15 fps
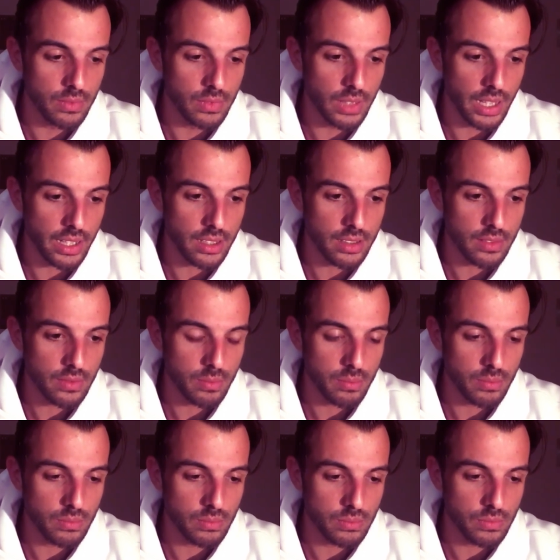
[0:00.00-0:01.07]
like
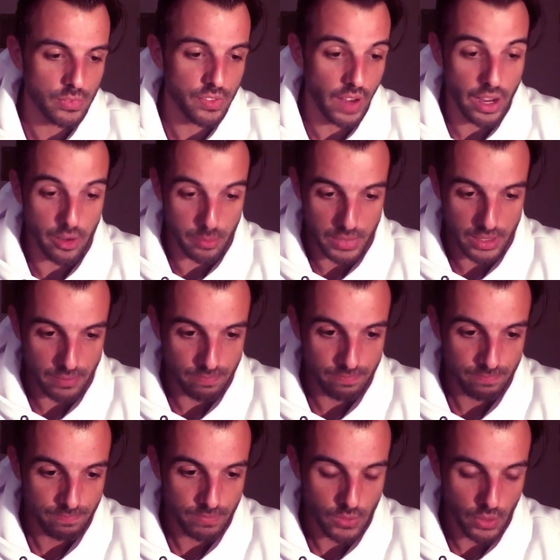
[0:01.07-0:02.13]
fire me,
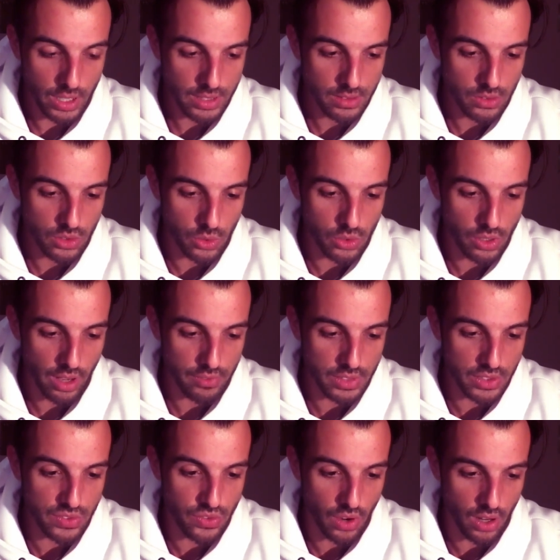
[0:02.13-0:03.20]
right? So you have
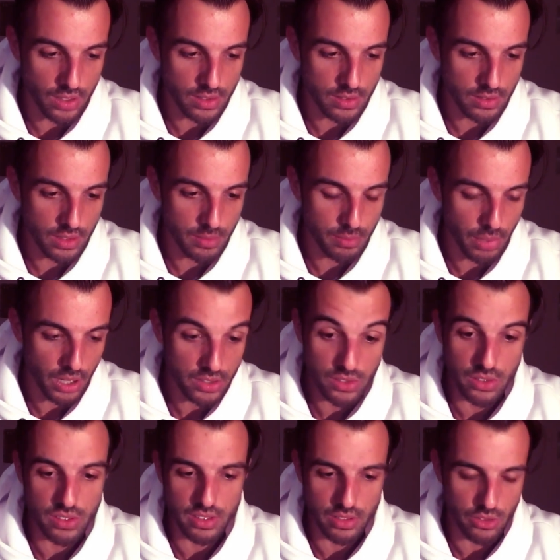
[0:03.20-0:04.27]
this fraud,
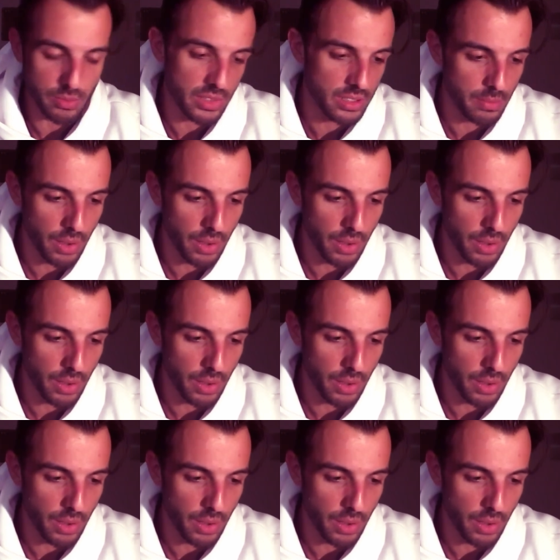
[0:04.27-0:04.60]
imposter syndrome,